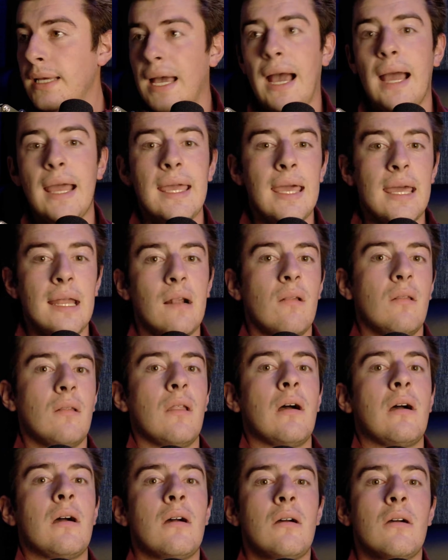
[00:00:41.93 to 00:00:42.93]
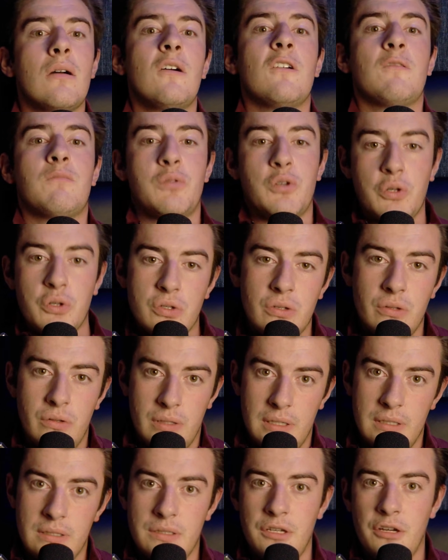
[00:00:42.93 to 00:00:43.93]
I had a lot of personal
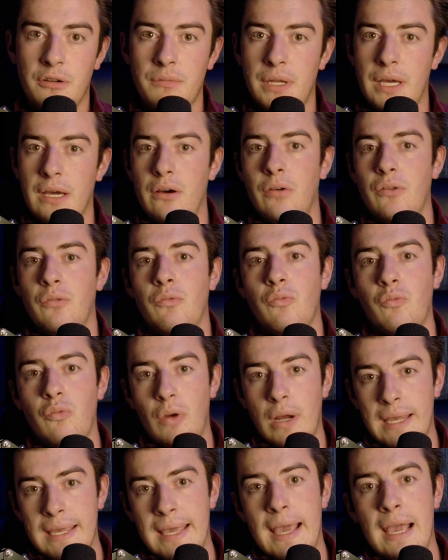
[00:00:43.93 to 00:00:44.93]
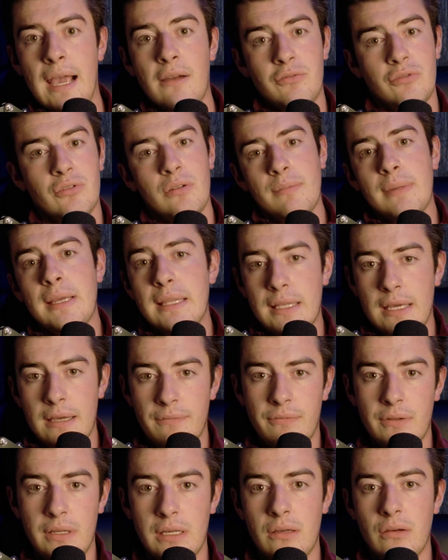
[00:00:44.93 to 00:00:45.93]
things come down right after I made that
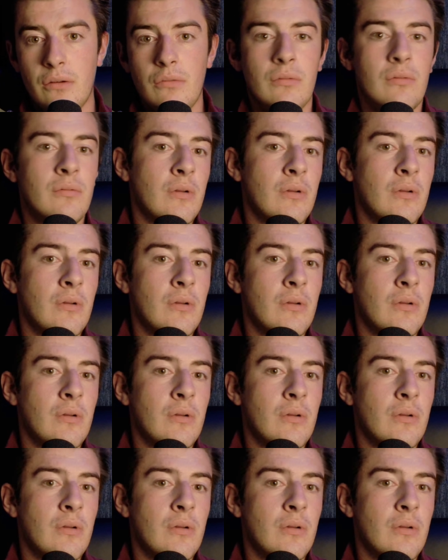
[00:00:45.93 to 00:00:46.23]
video.